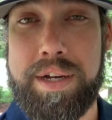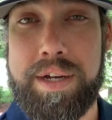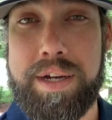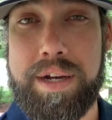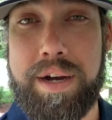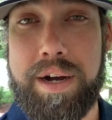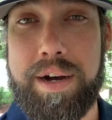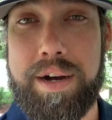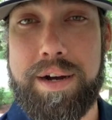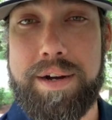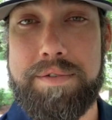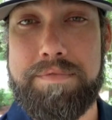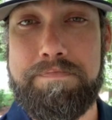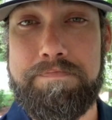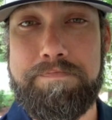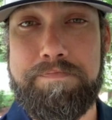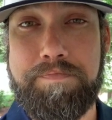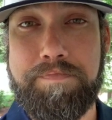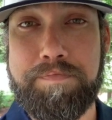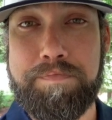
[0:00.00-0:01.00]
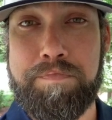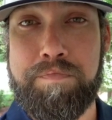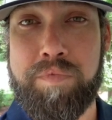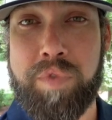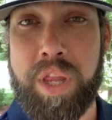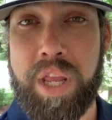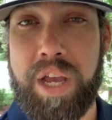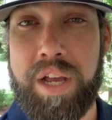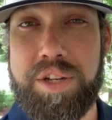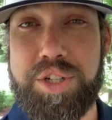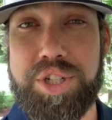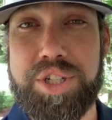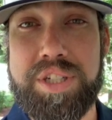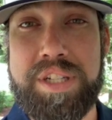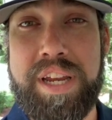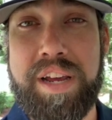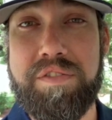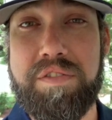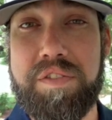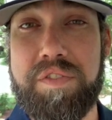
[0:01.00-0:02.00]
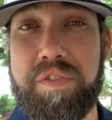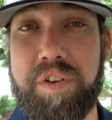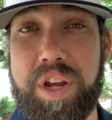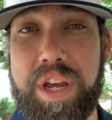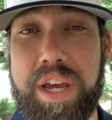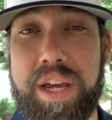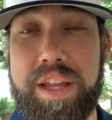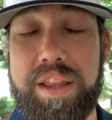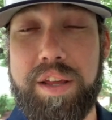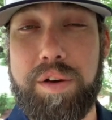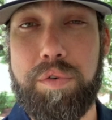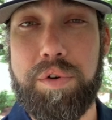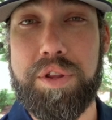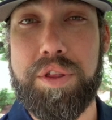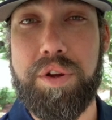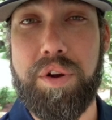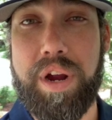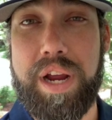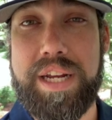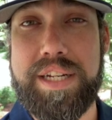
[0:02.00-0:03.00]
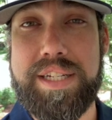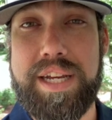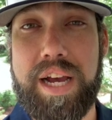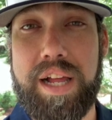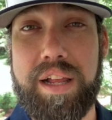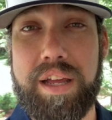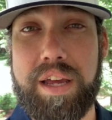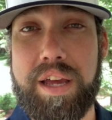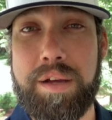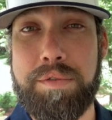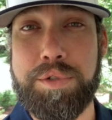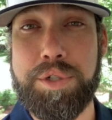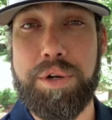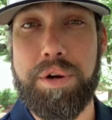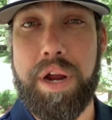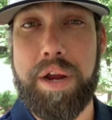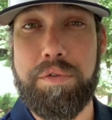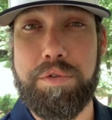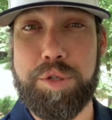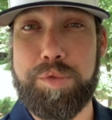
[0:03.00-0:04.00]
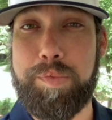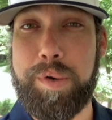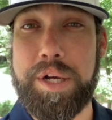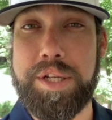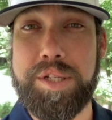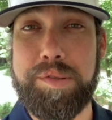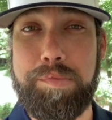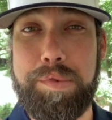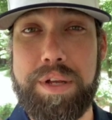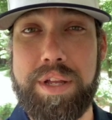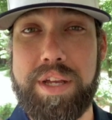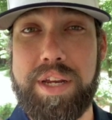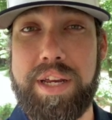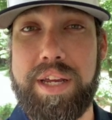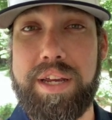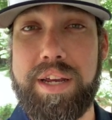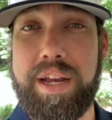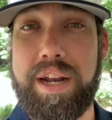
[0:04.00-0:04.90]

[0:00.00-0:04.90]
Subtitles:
And just never forget that with great talent comes great responsibility,